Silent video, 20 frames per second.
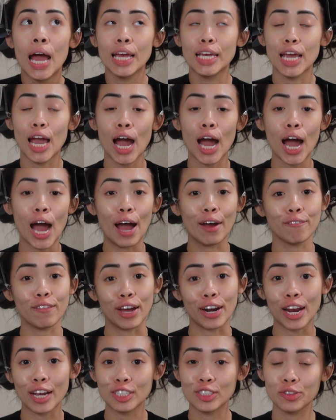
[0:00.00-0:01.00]
Yeah, I
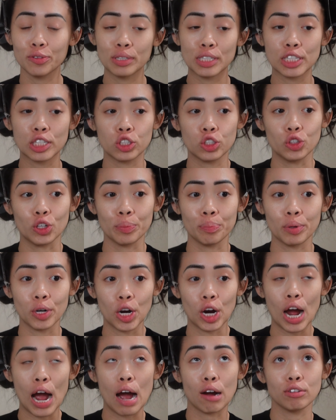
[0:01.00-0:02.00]
found out she was a stripper.
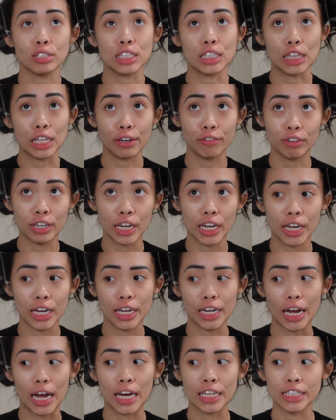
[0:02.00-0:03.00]
I was
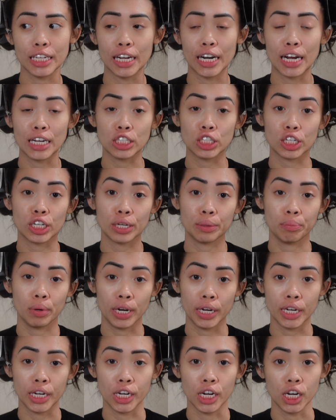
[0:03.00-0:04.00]
livid, and then I started
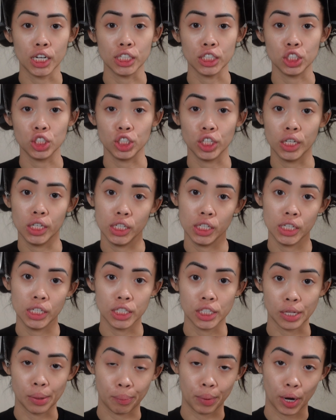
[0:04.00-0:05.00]
breaking all his shit in
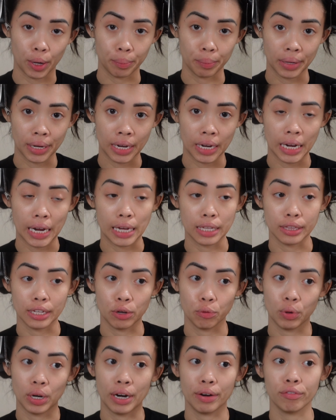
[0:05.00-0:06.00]
his apartment. And
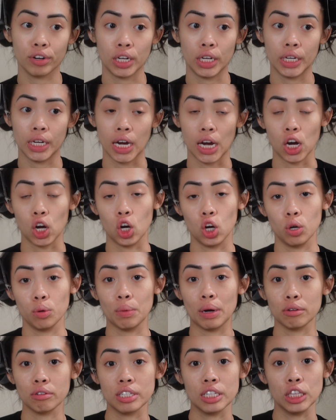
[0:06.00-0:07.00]
then whenever he got home,
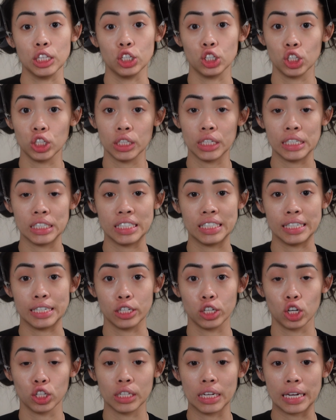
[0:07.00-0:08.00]
I was literally
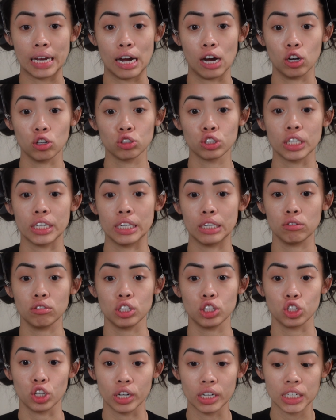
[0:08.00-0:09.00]
sitting on the couch, and it was
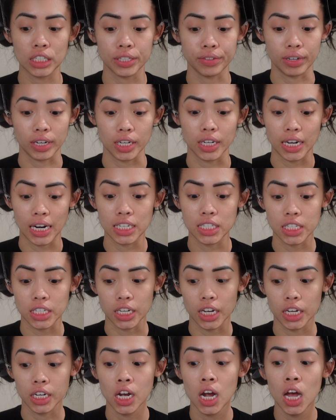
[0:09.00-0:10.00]
dark as fuck. And I
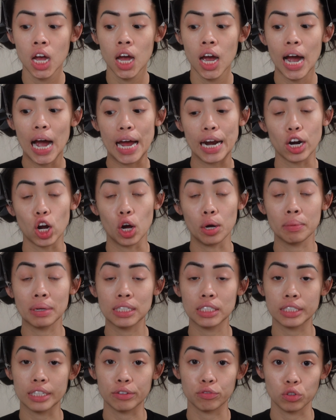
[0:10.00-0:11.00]
said, I had all my
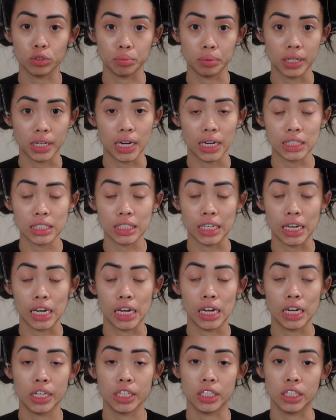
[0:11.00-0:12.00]
stuff with me, and I
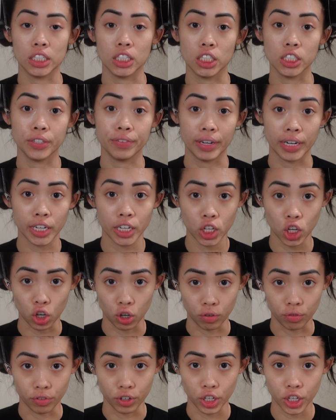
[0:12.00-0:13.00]
said, this is fucking
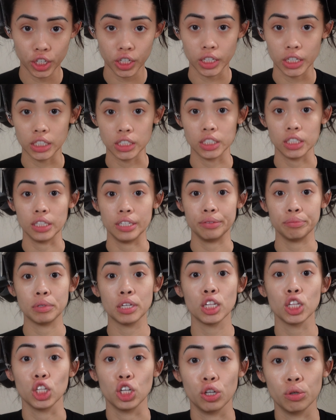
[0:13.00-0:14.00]
over. You need to leave me
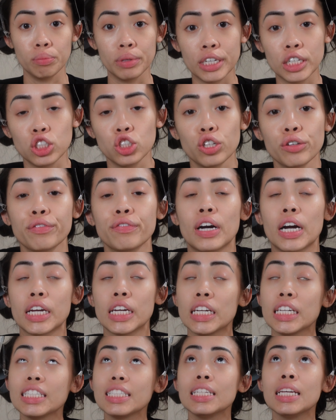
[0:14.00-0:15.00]
alone because you're
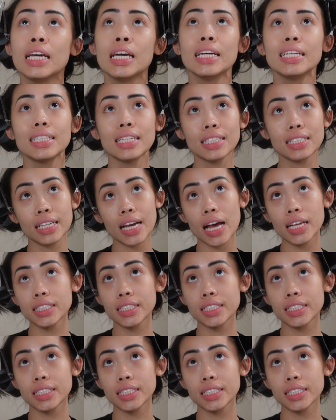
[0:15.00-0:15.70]
fucking disgusting.